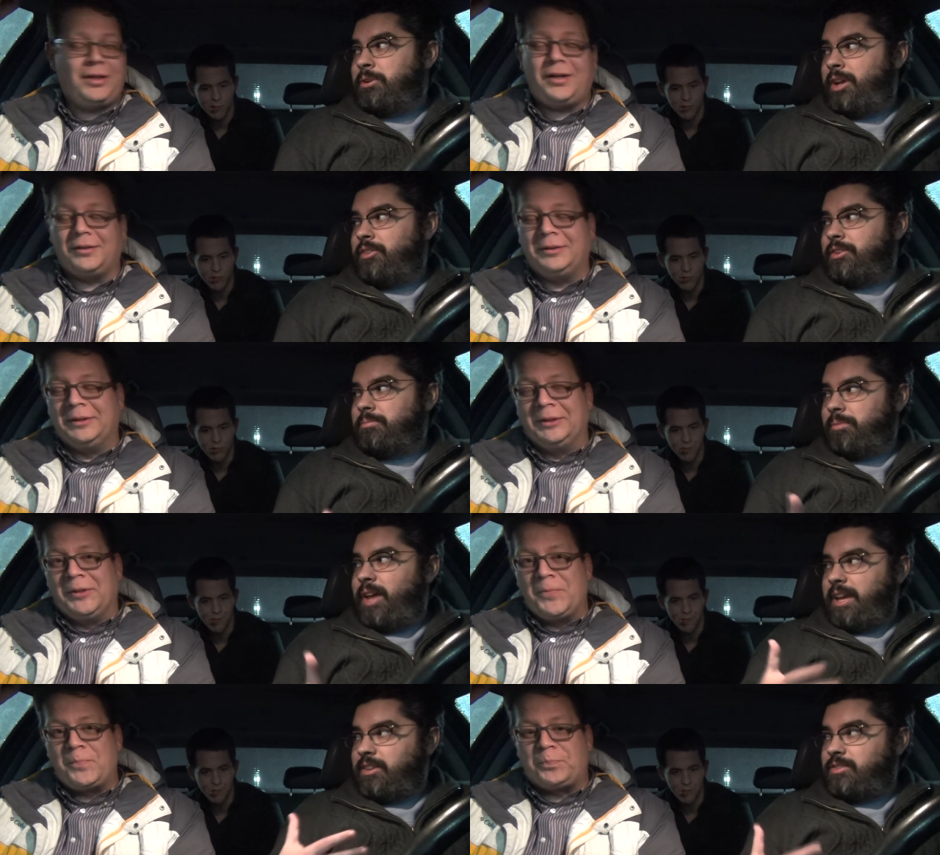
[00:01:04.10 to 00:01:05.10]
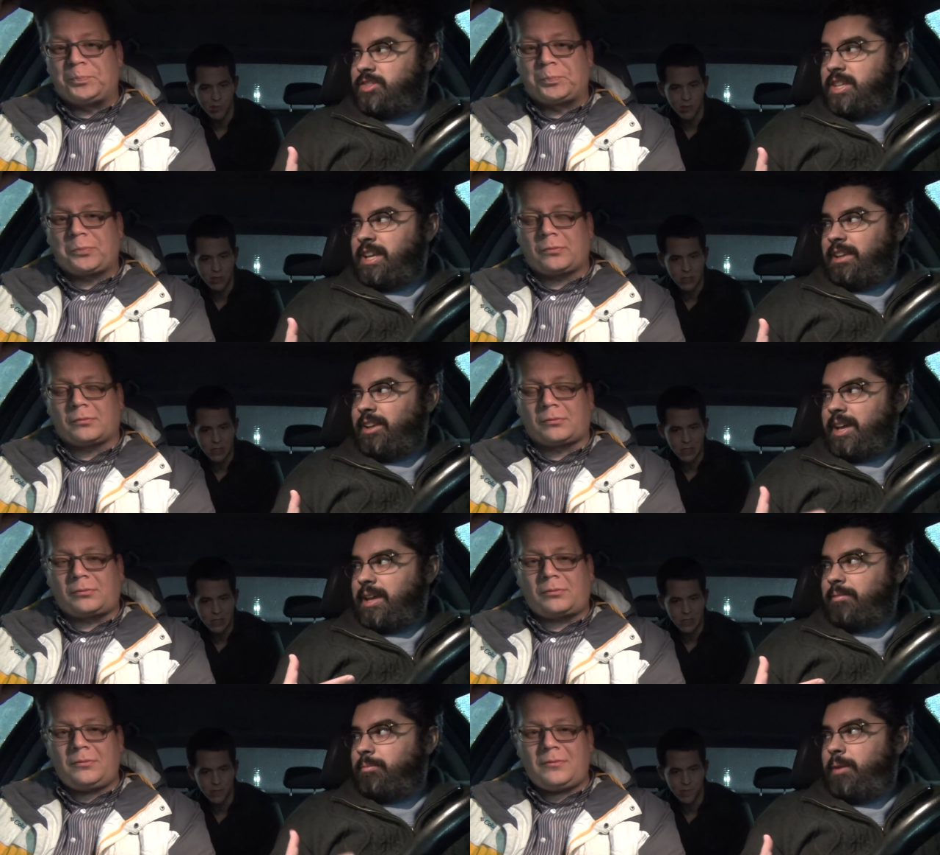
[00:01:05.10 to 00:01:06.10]
Speaker 1: yeah. another like scene,
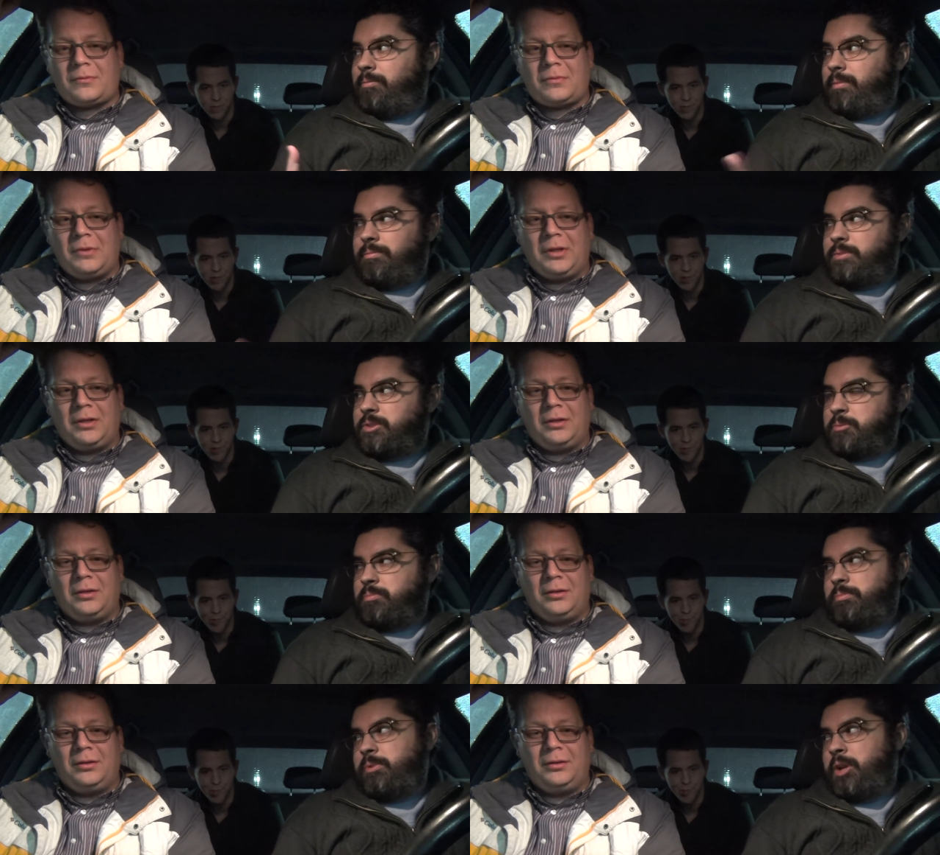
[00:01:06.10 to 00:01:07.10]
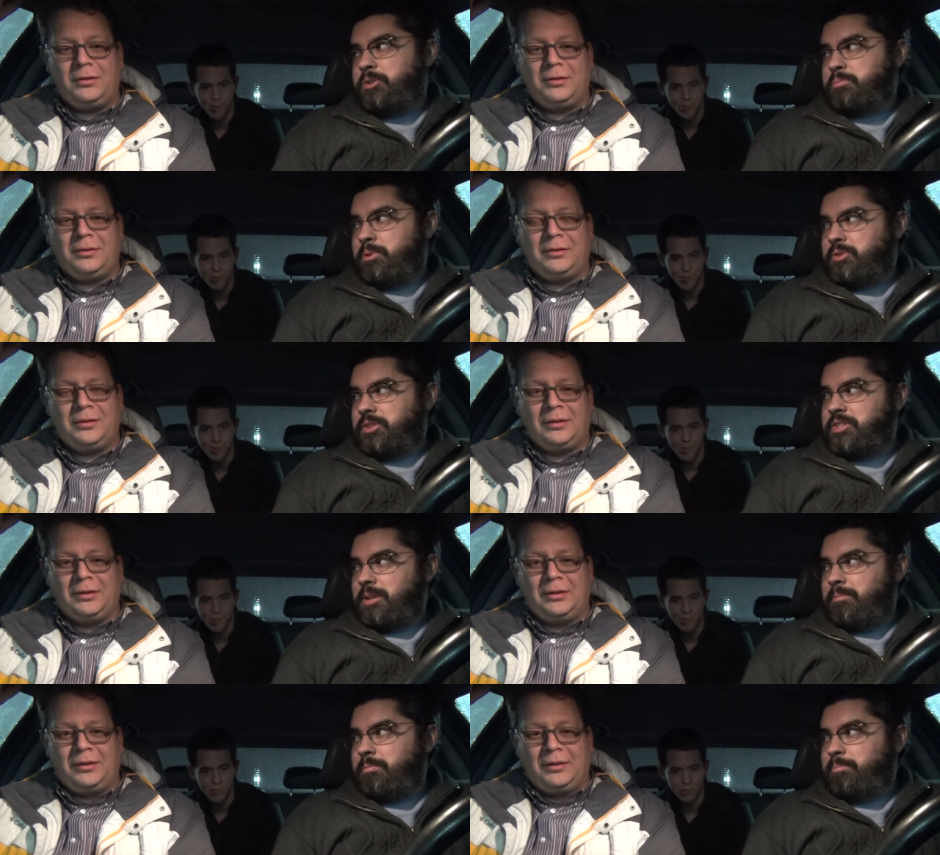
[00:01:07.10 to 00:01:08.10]
like you know, supposedly
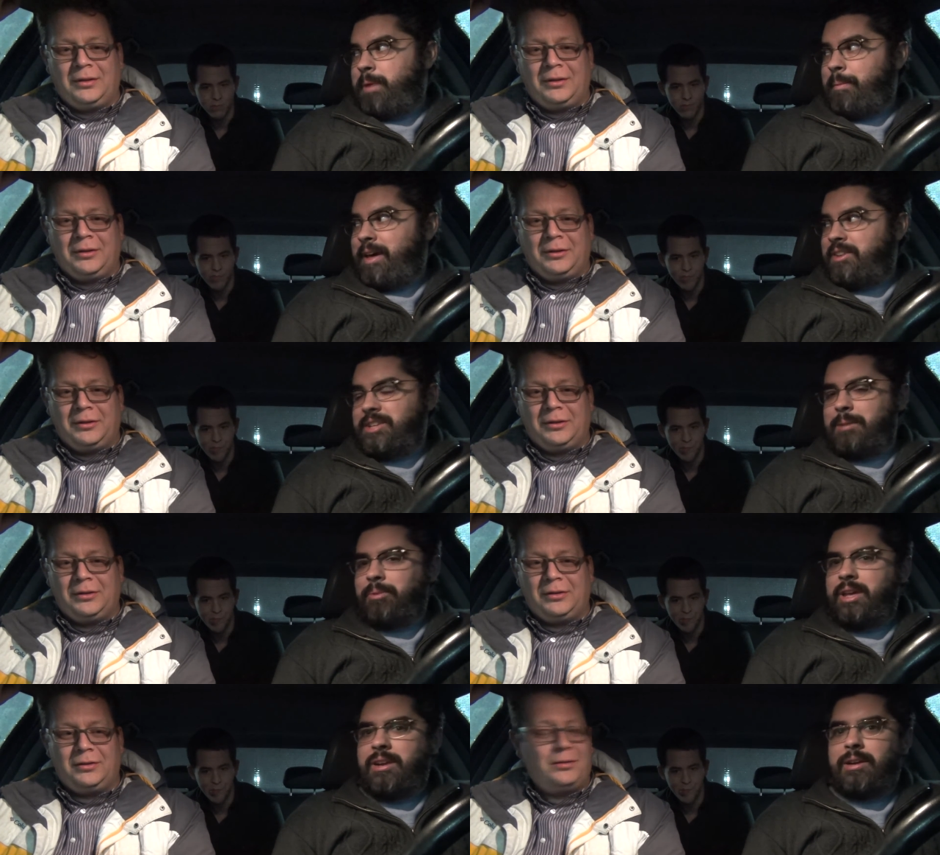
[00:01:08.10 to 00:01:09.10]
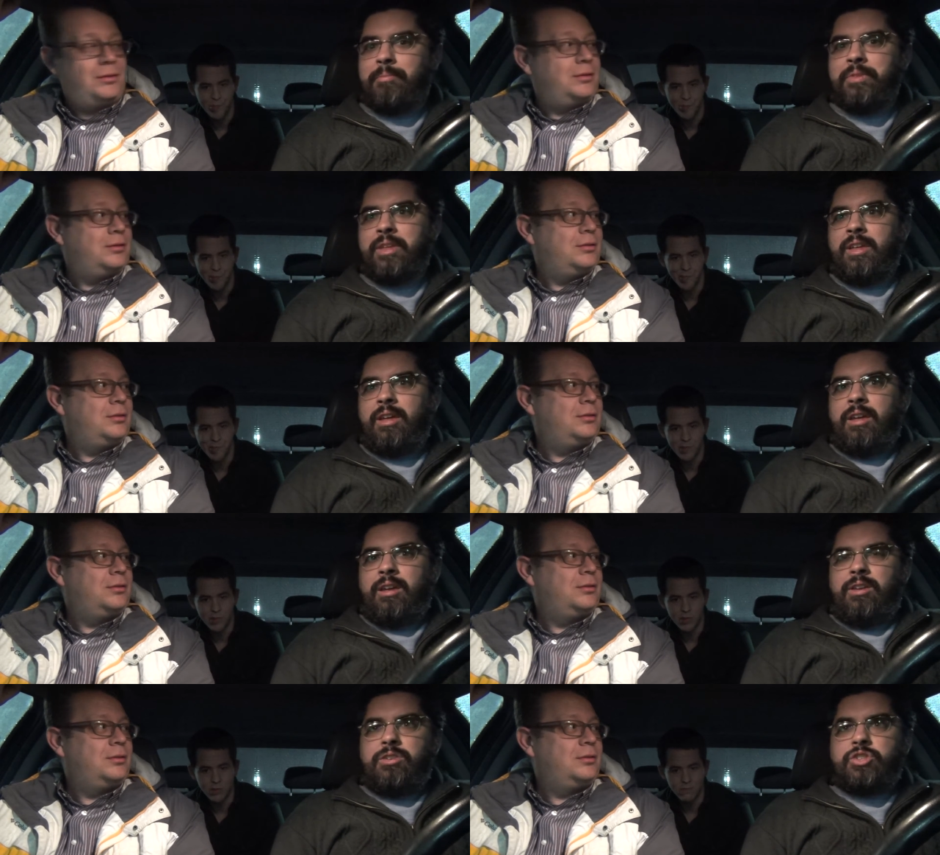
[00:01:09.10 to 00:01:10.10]
some amount of time later.
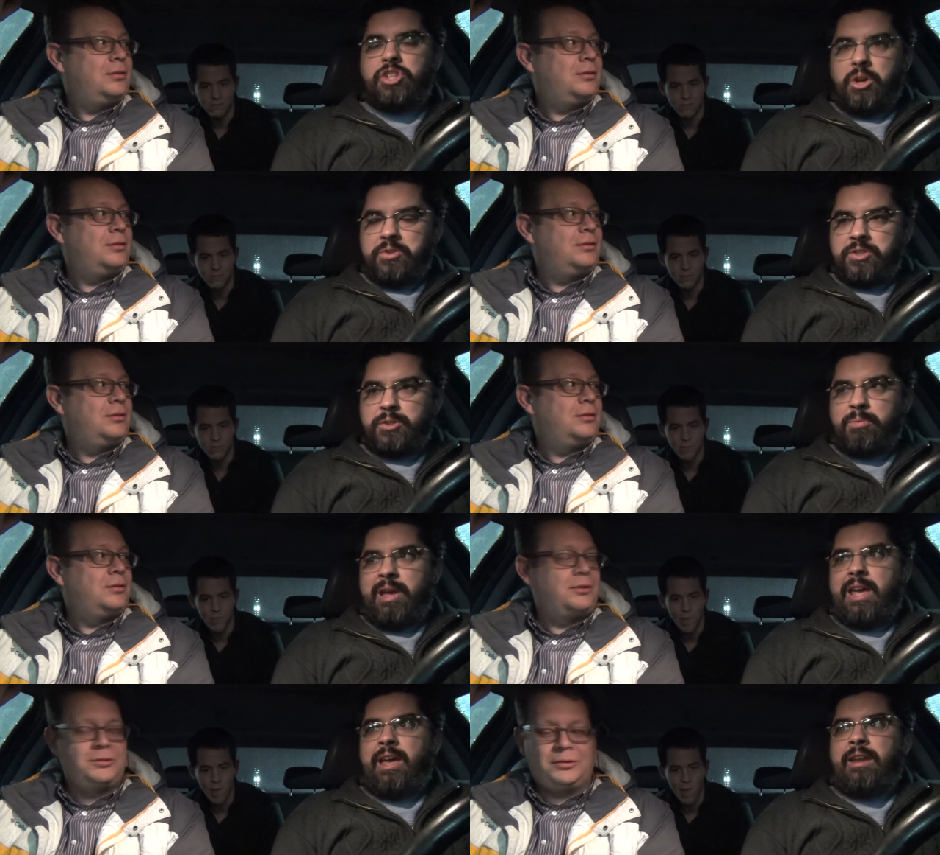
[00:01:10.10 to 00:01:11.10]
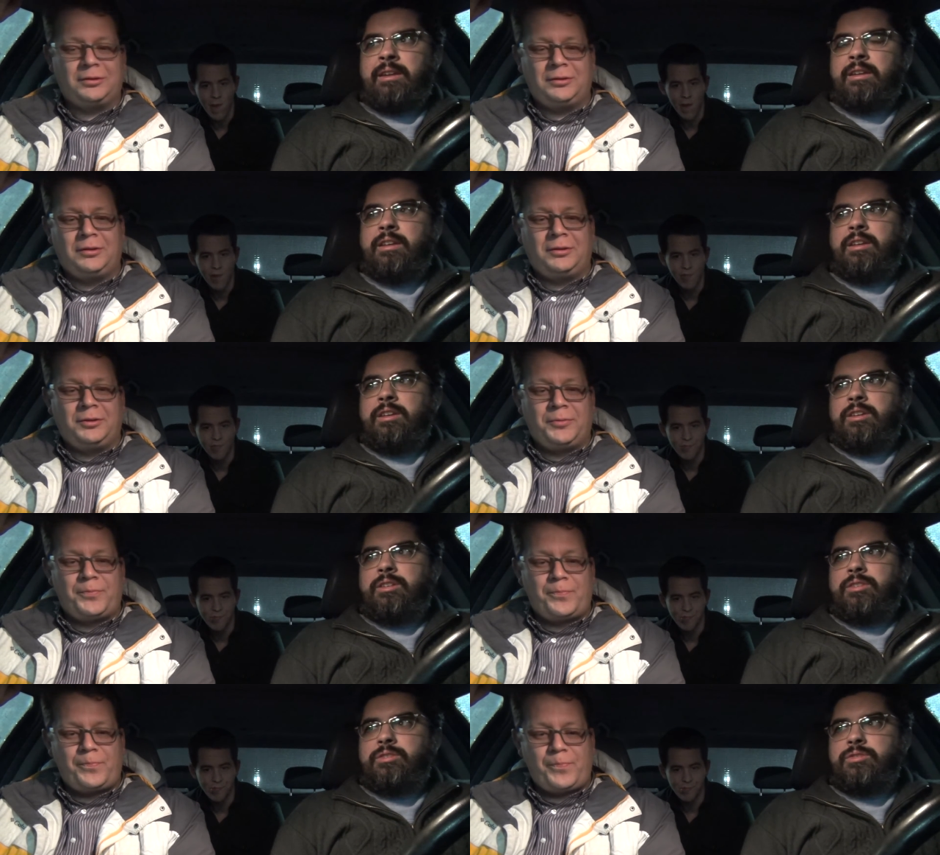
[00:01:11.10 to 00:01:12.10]
She goes to Japan.
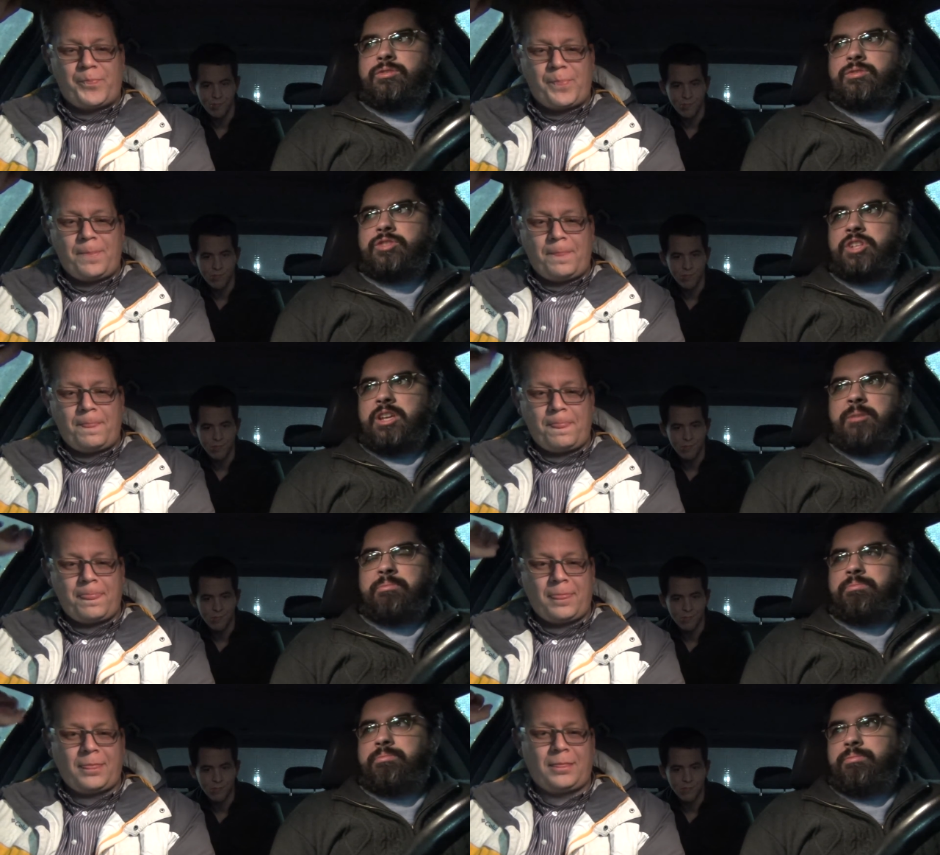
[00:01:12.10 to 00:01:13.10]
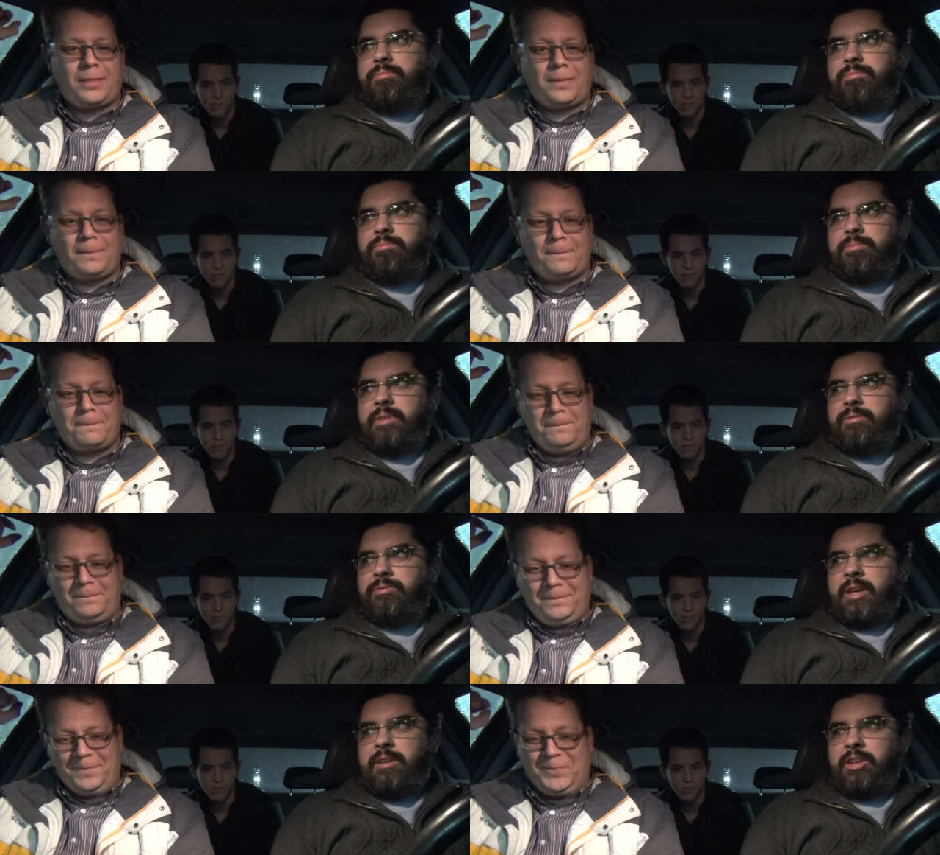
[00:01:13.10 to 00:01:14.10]
She
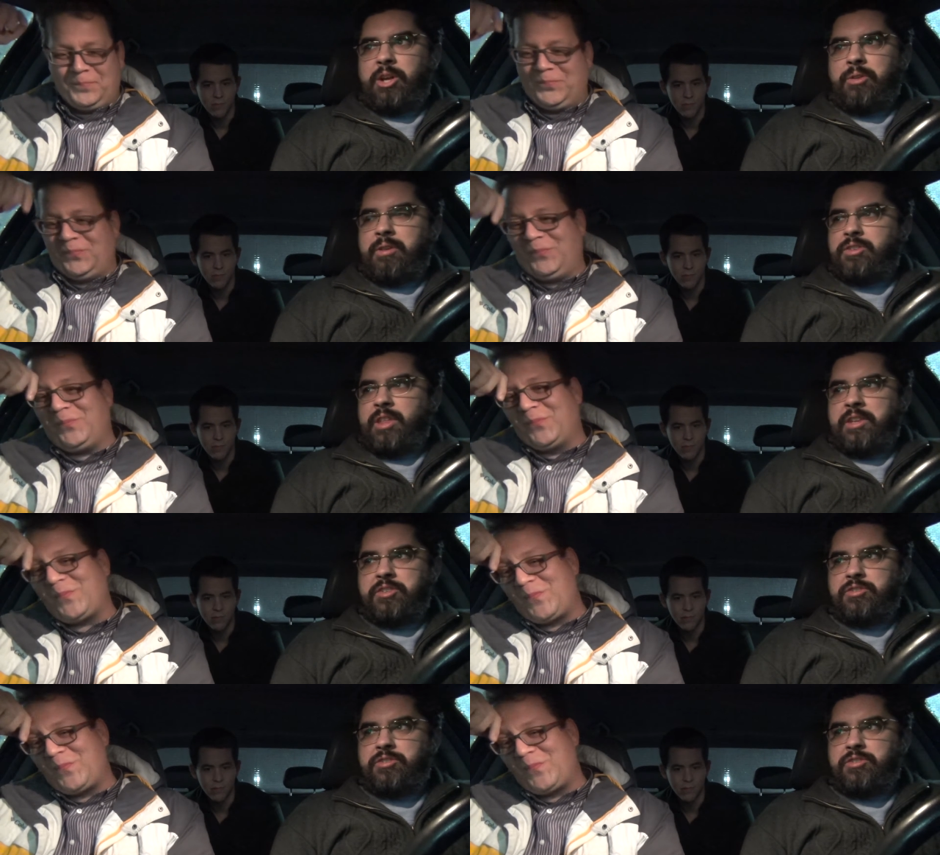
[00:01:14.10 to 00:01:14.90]
they you know they they